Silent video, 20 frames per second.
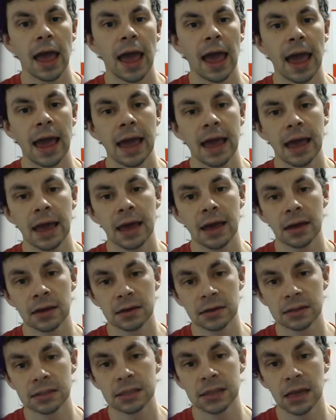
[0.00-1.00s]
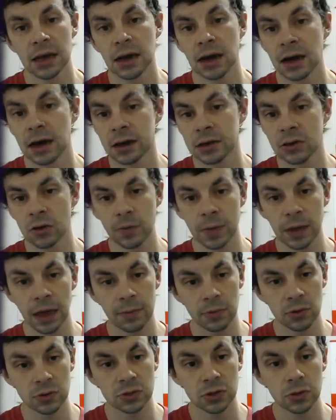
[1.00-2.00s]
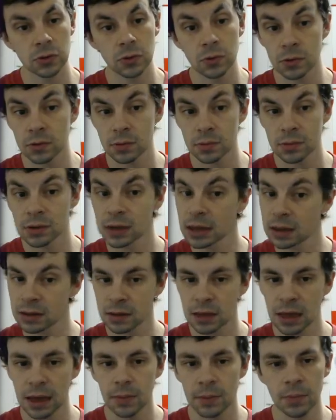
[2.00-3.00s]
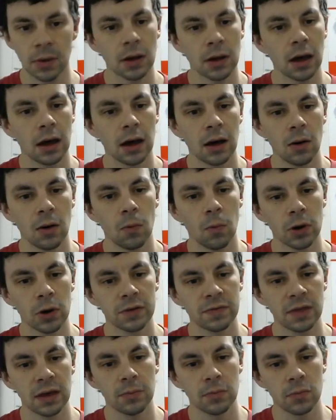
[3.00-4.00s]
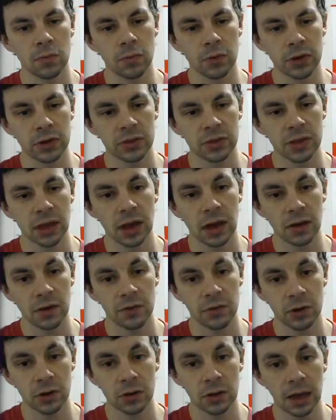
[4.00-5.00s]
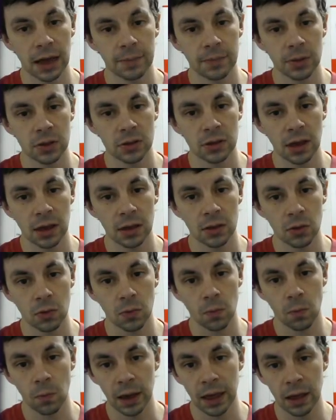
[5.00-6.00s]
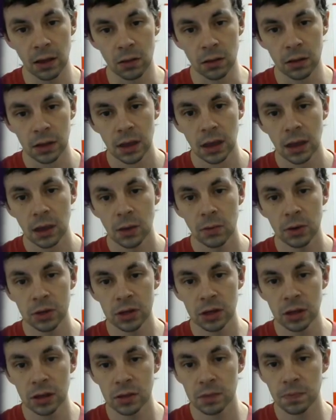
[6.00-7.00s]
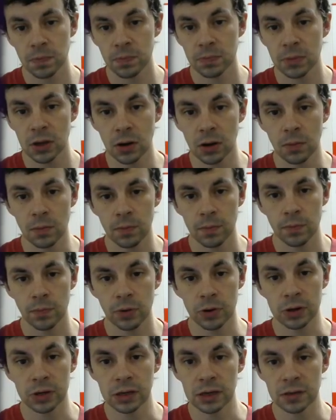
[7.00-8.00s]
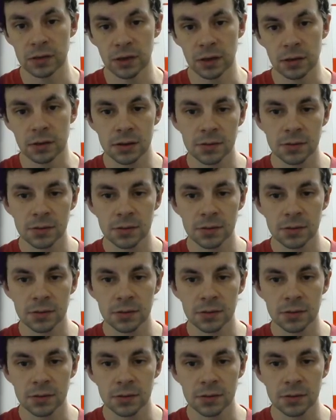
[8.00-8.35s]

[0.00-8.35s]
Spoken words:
and you'll be able to get them, one of them with free Lapis as well, which is, you know, pretty decent.